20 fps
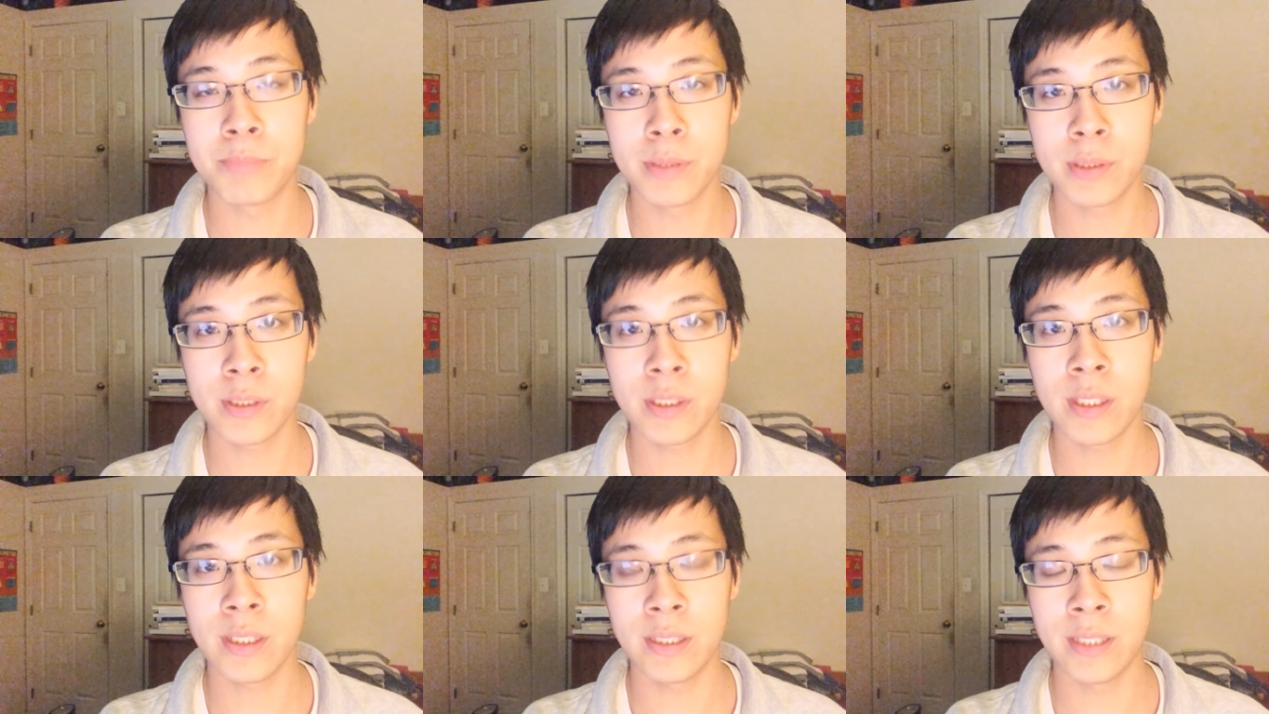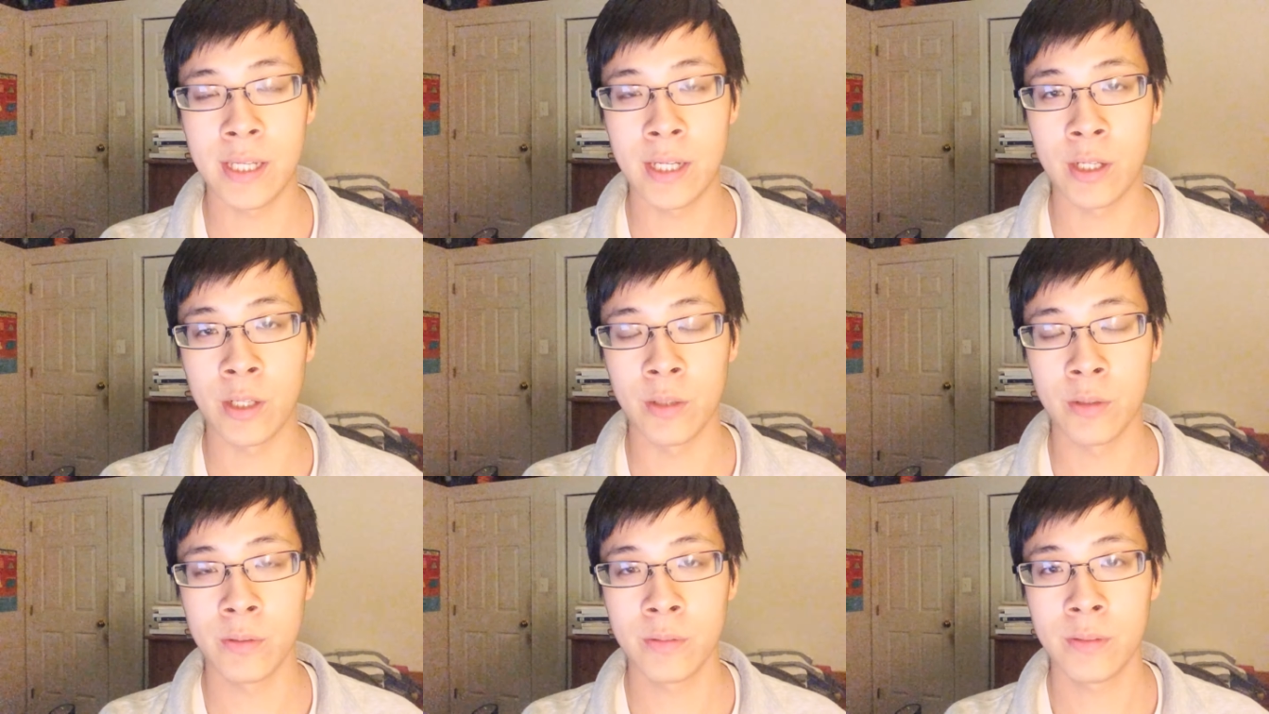
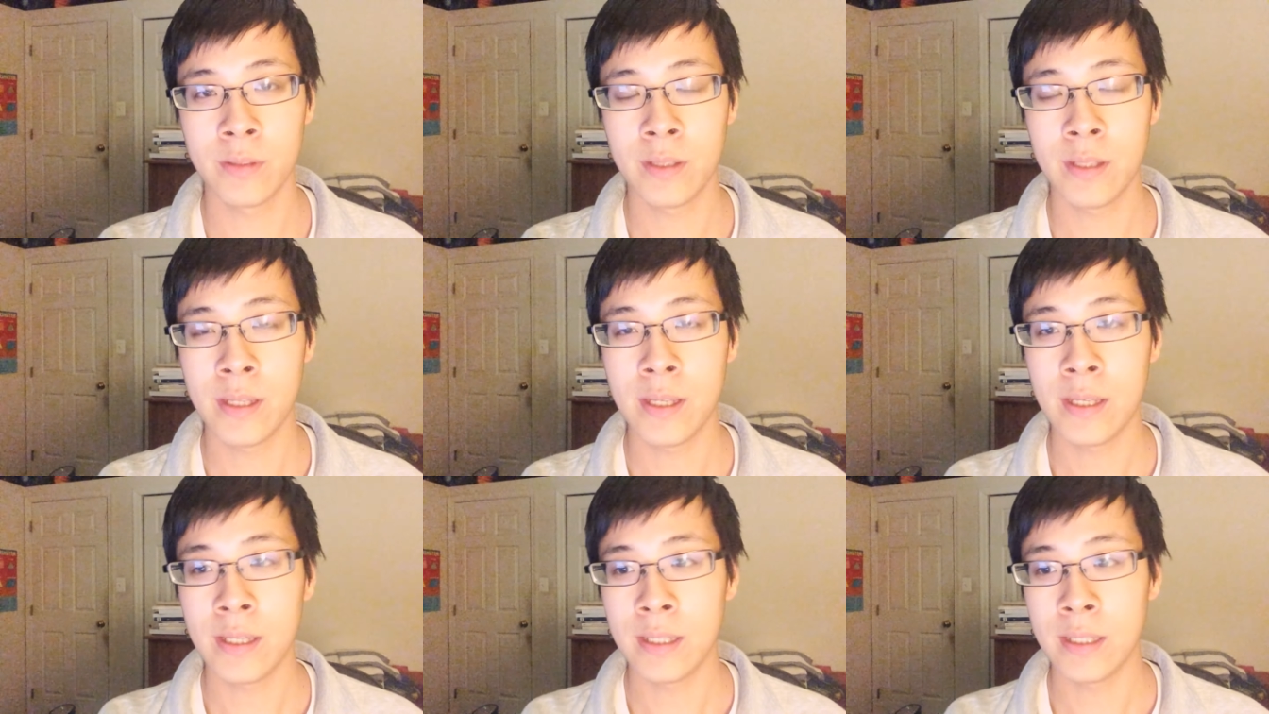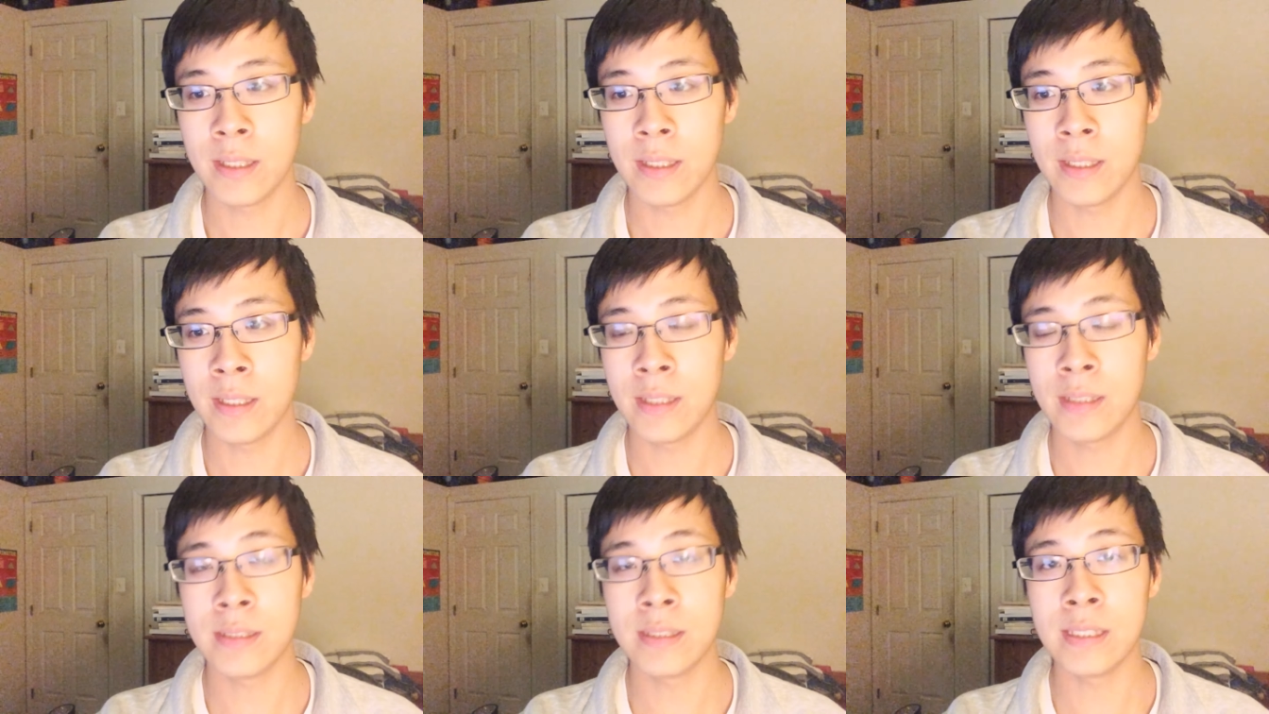billionaire
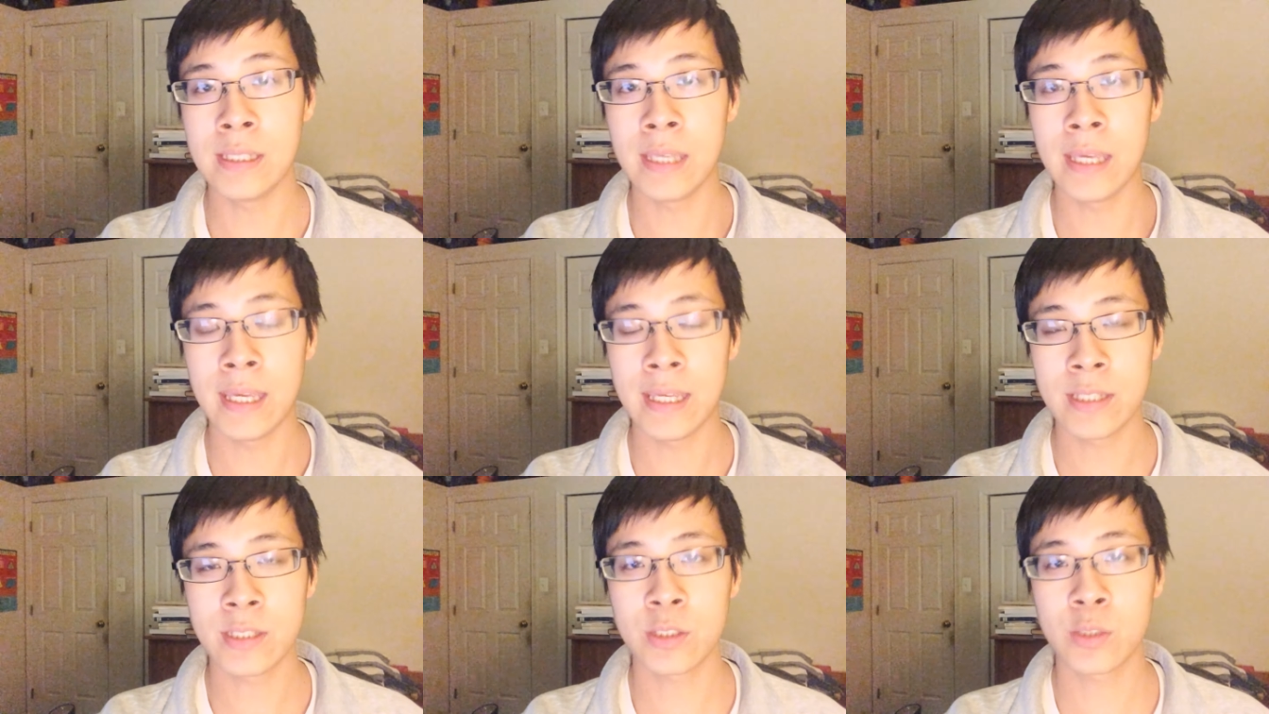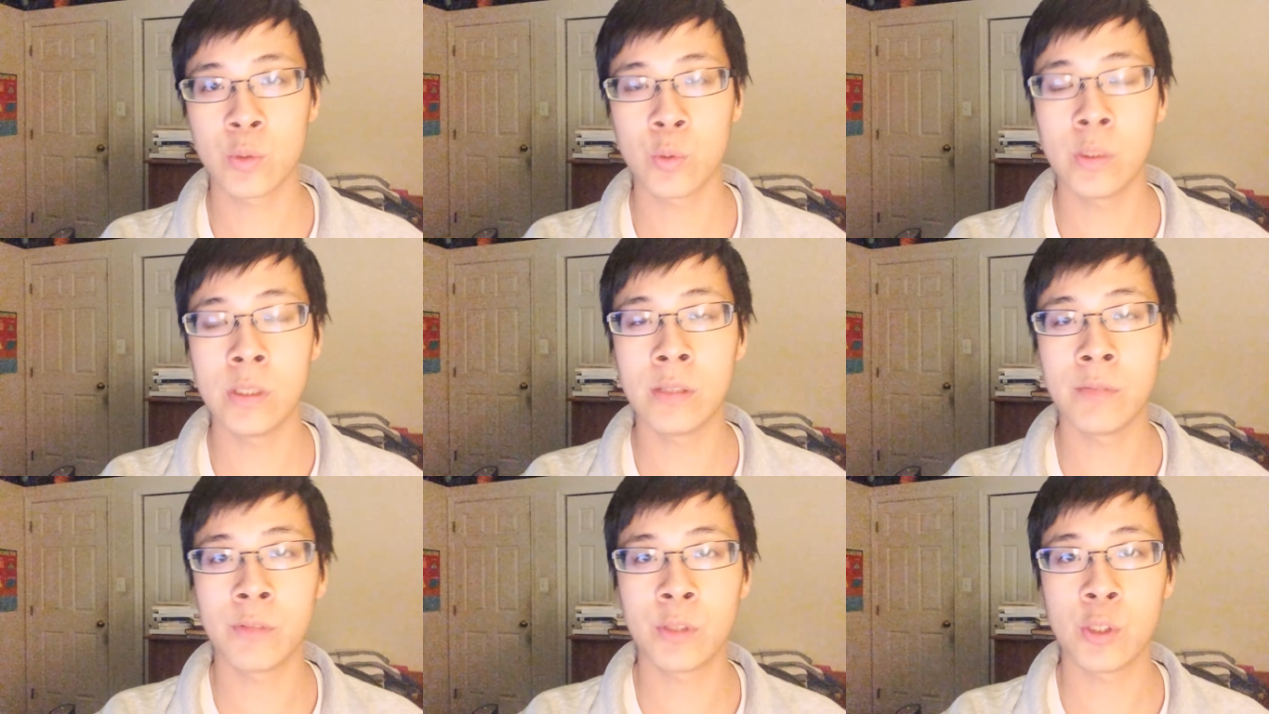in the history of